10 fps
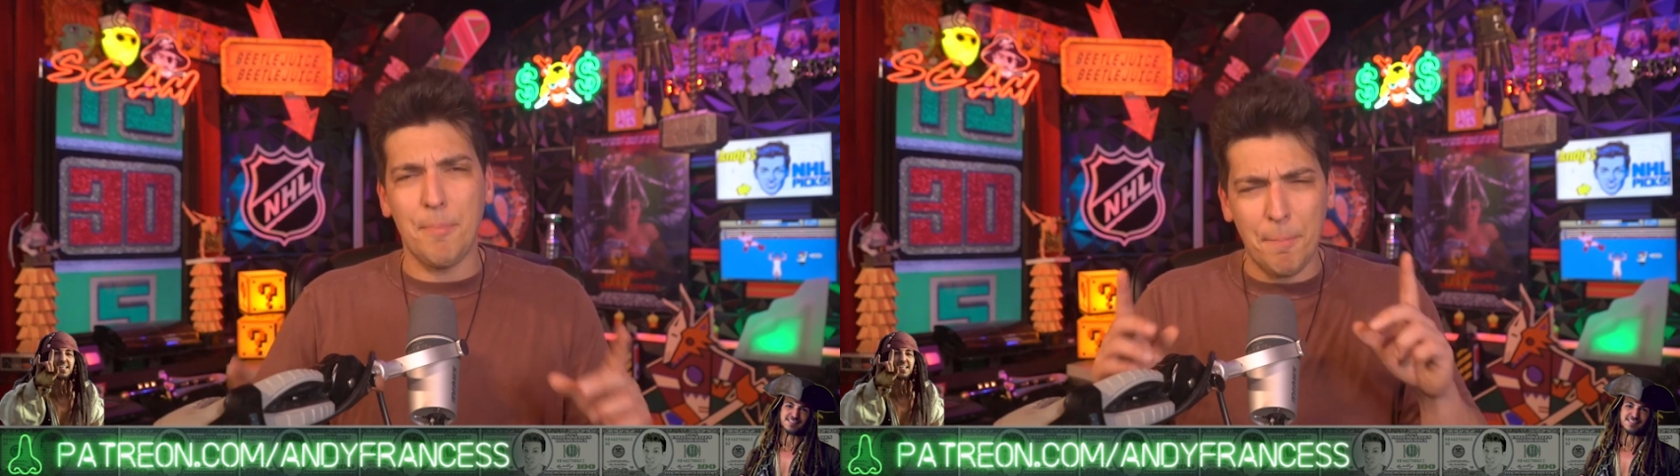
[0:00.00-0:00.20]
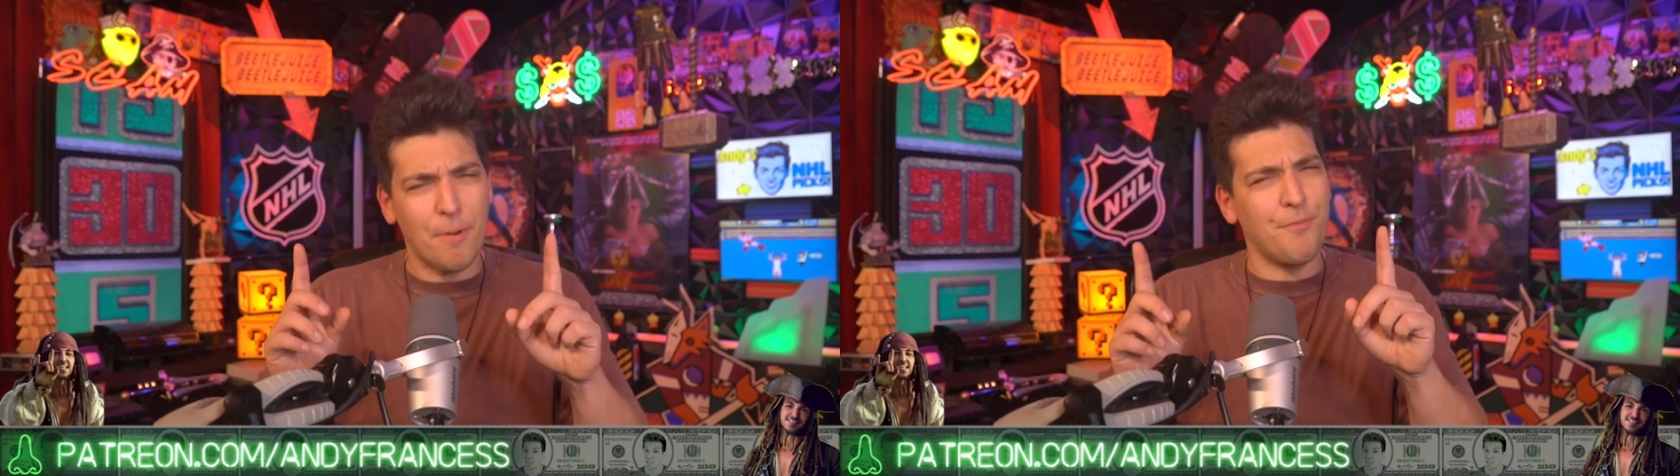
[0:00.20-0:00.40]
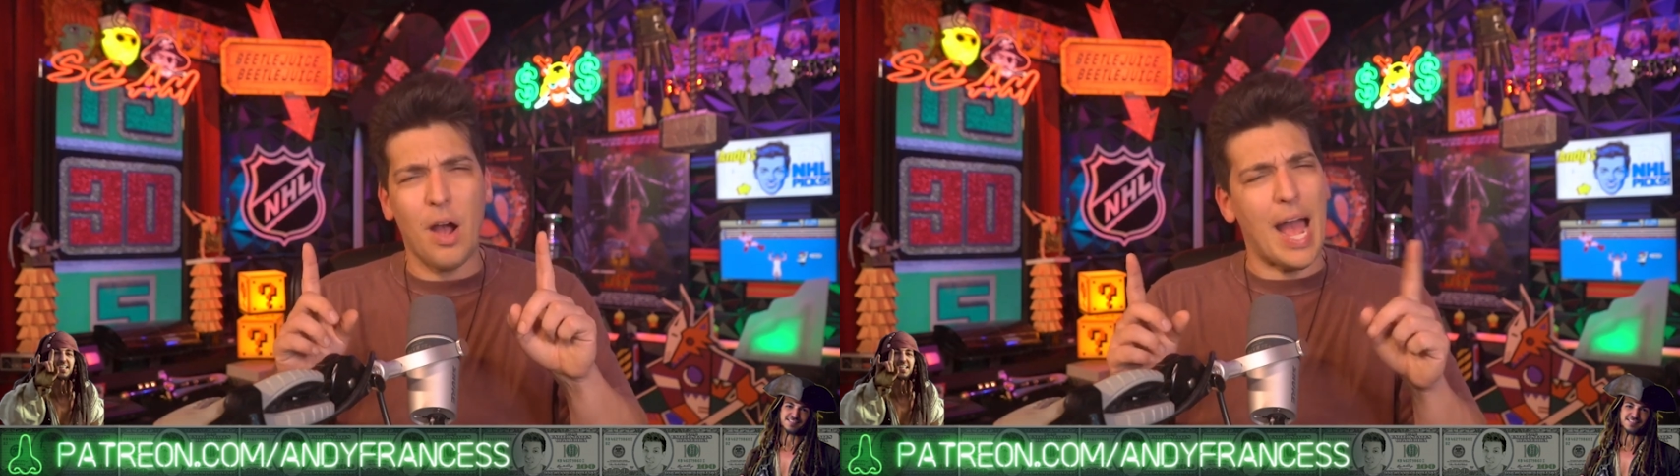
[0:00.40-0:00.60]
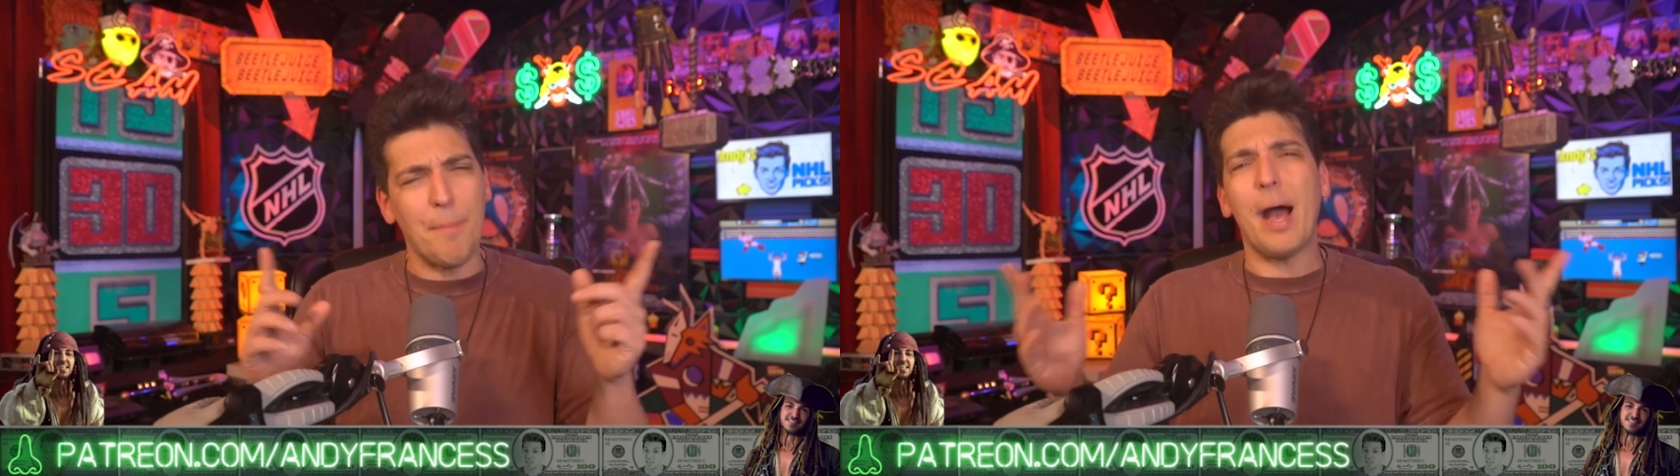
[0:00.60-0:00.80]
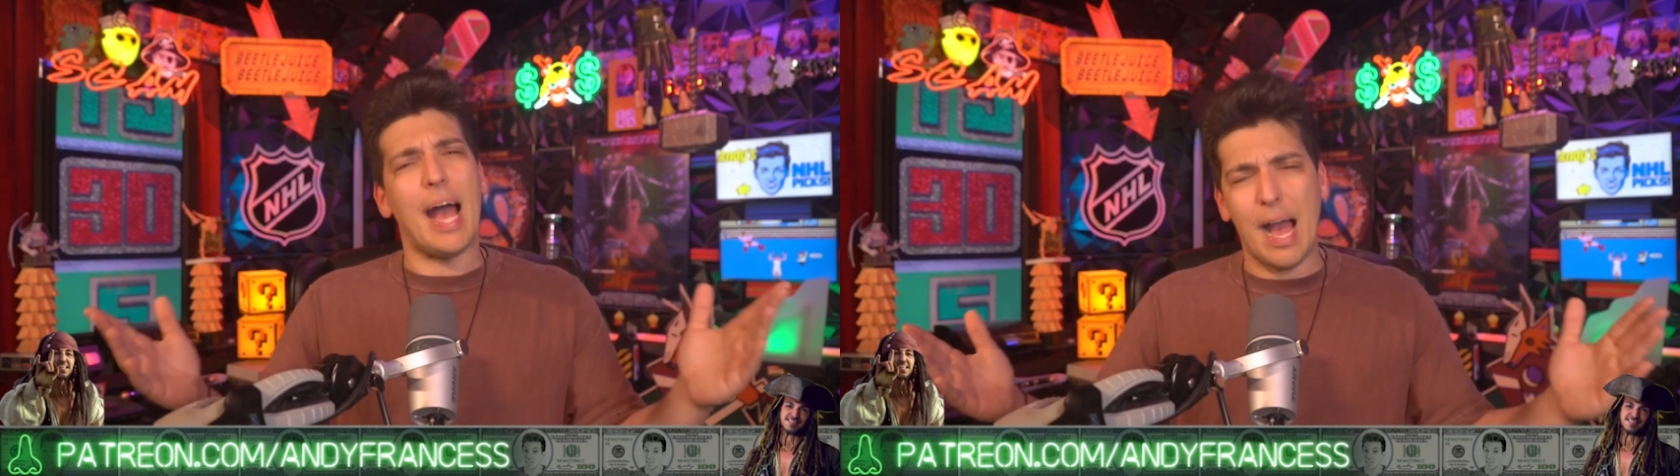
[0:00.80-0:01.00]
But before, how
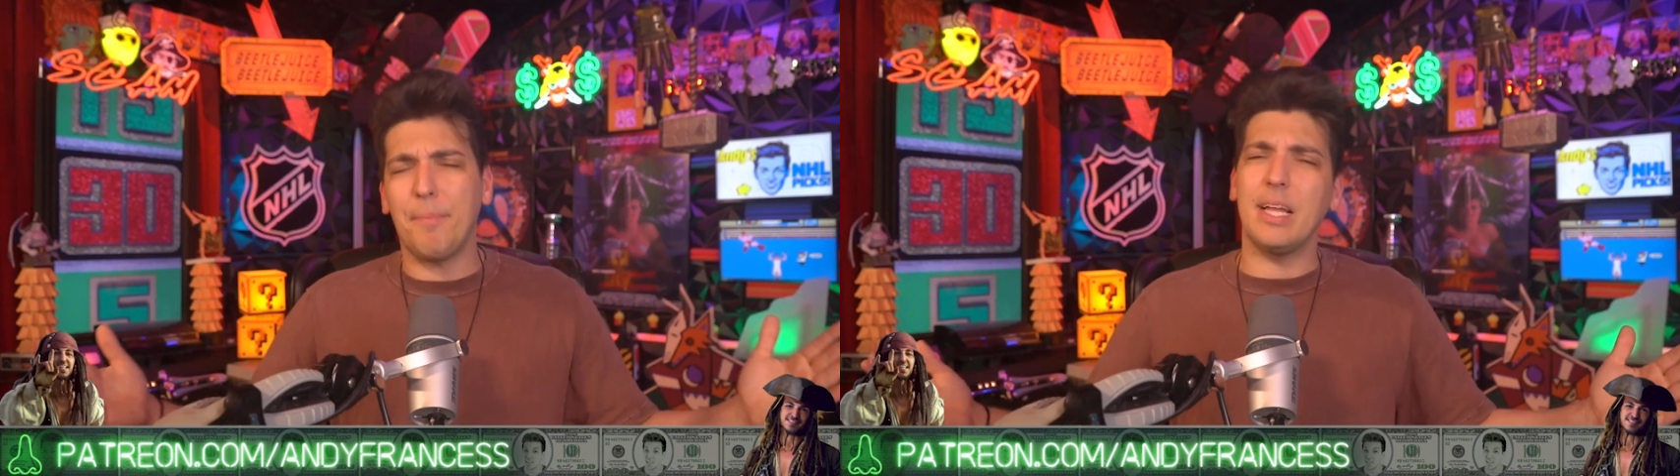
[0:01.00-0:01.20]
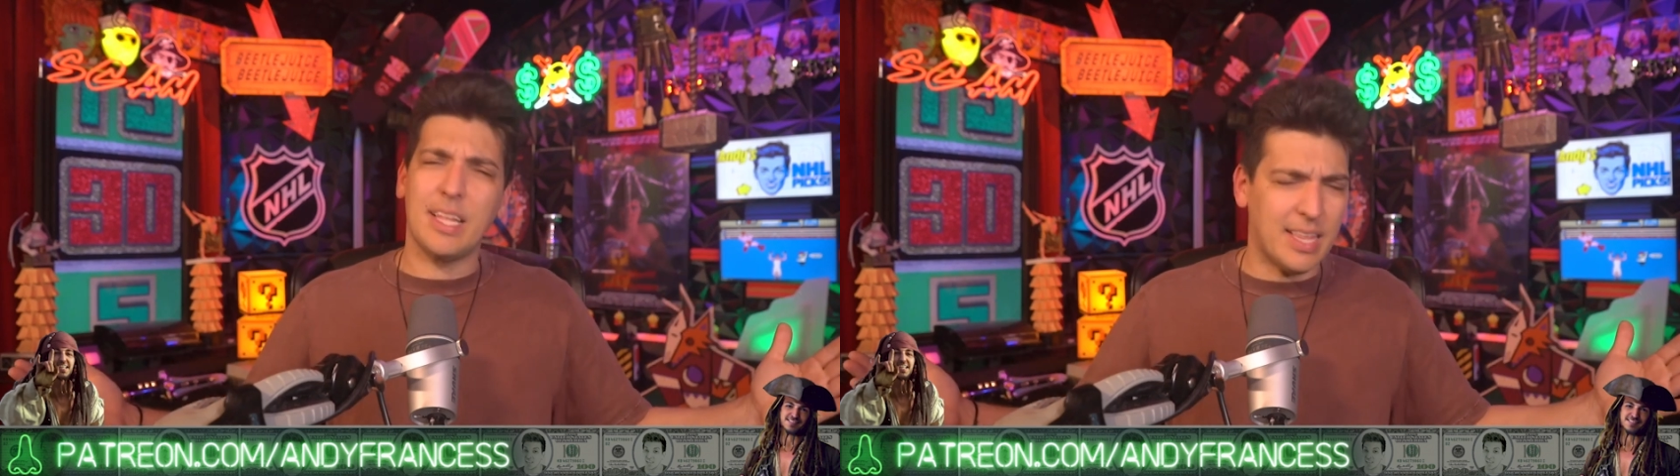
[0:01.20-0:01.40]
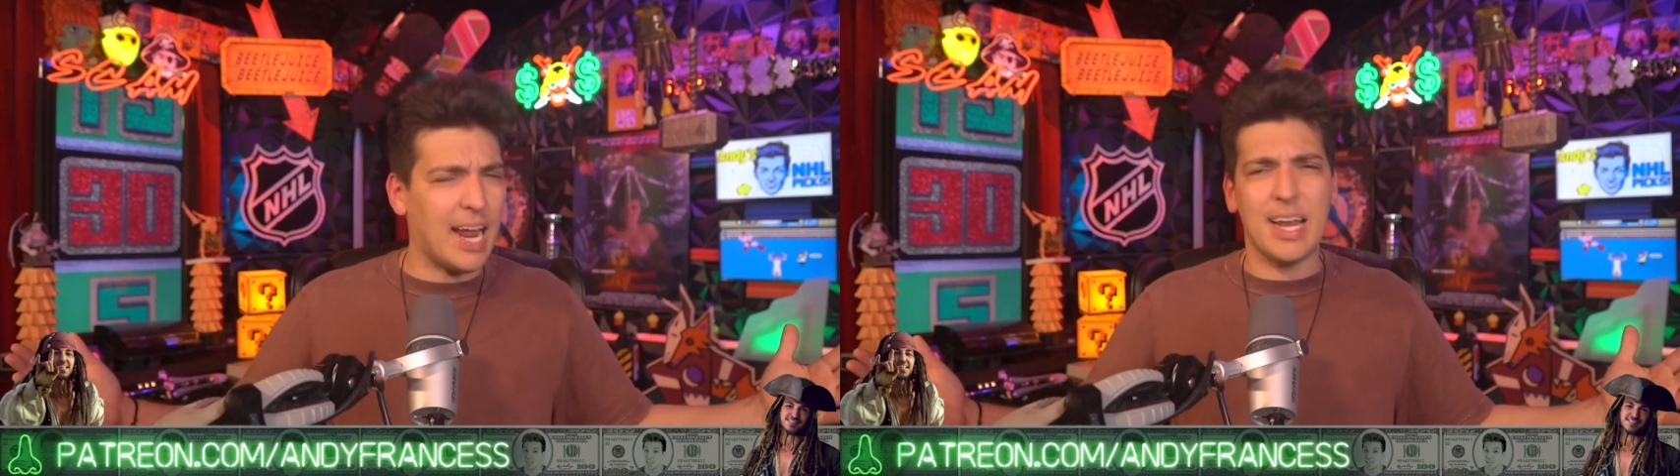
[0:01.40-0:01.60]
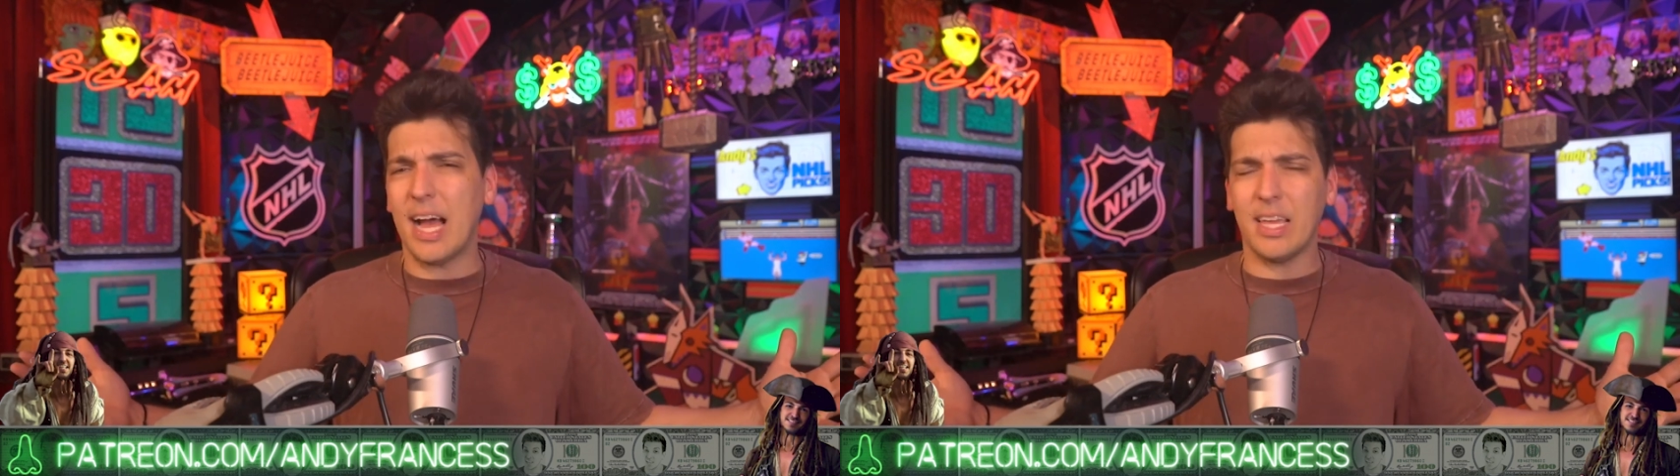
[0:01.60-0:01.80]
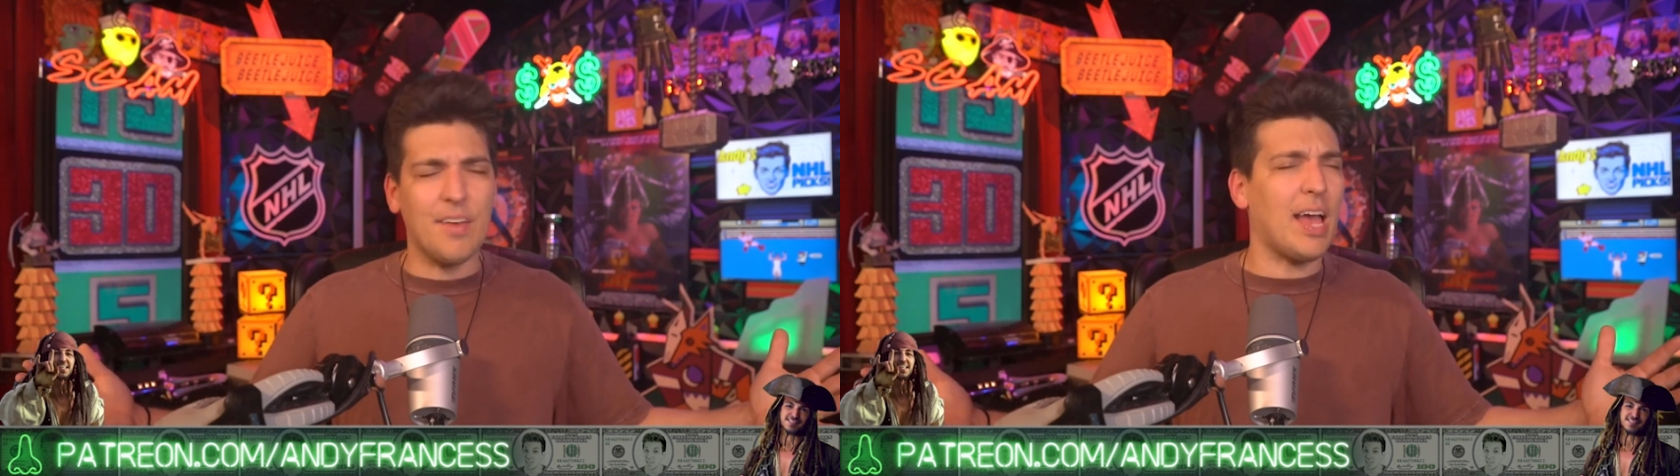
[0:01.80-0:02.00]
about did I
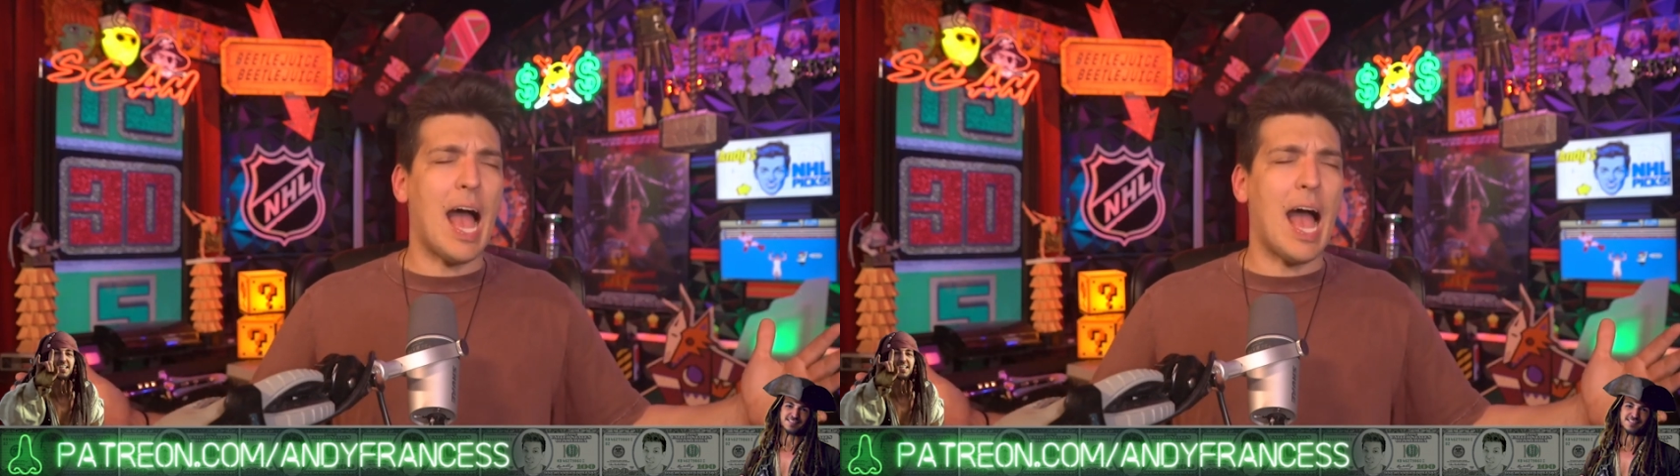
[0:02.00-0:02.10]
not give it?